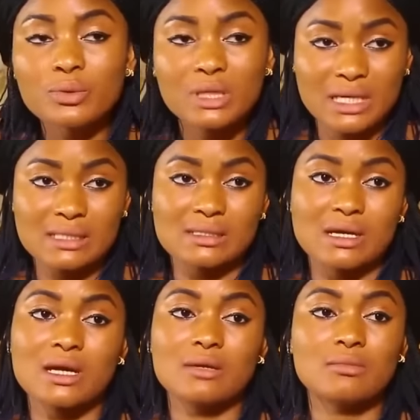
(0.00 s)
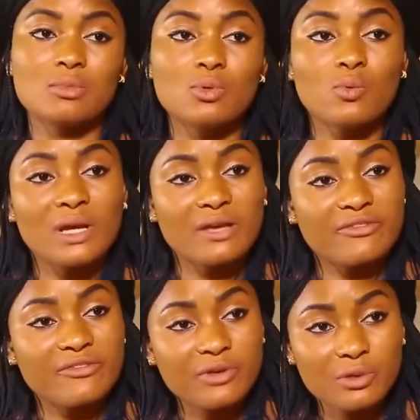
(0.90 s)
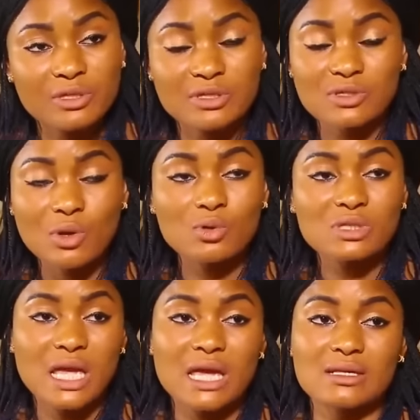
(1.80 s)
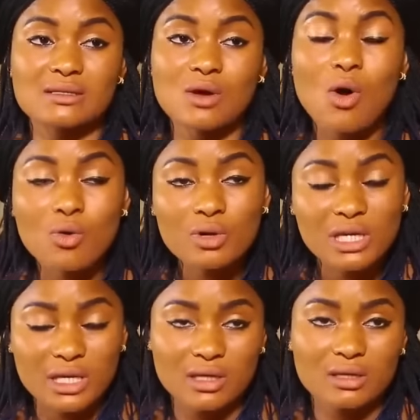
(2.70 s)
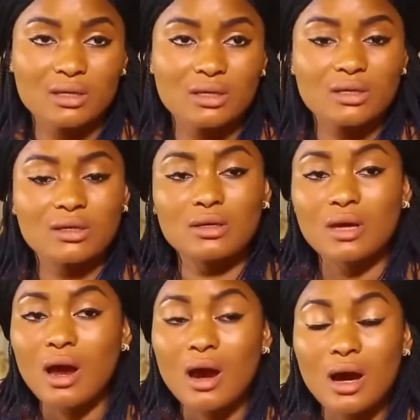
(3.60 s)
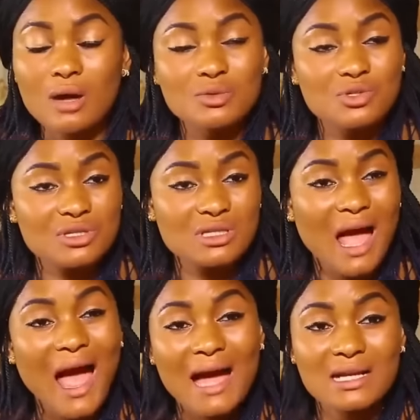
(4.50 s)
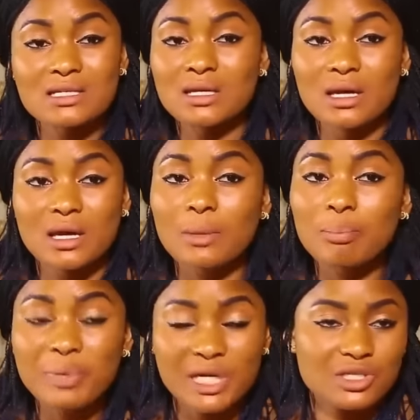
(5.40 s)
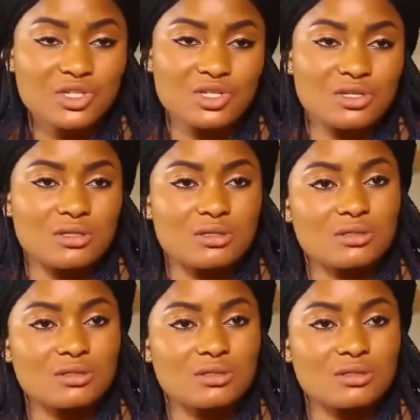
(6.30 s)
Next time, when I feel the salt is okay, I will just add a pinch.